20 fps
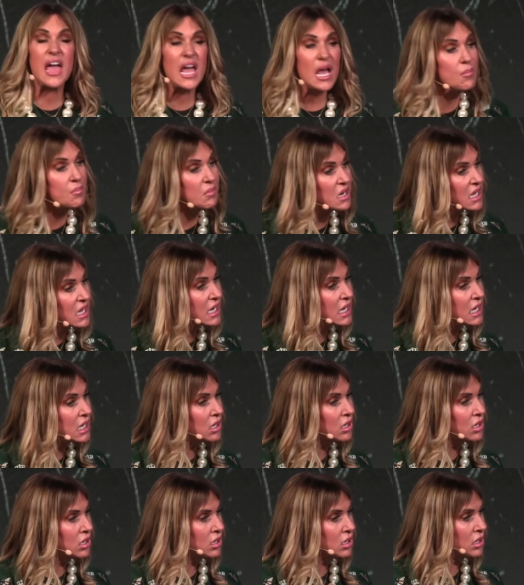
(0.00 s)

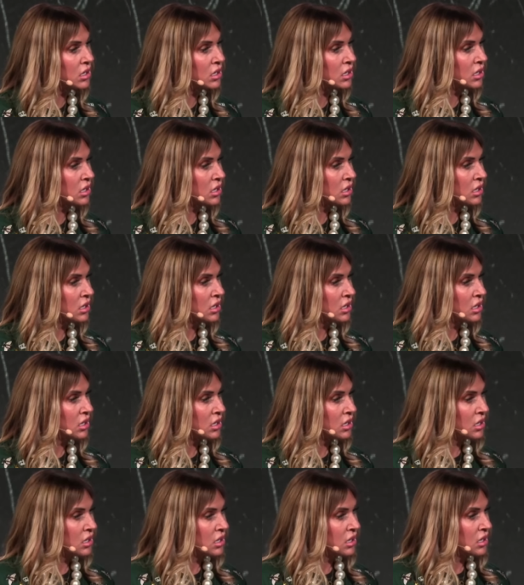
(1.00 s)

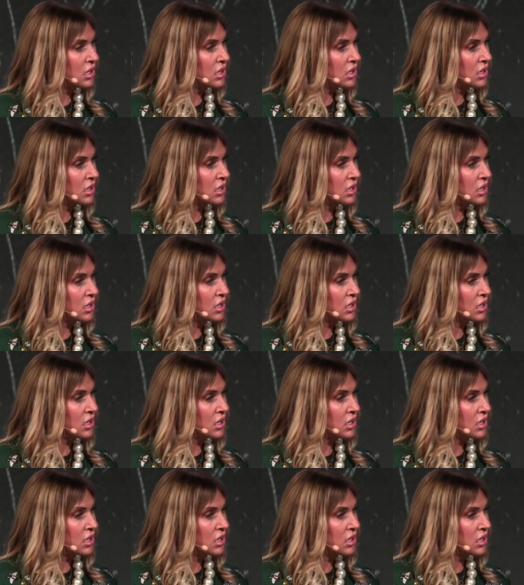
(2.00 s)
No one is speaking in this clip.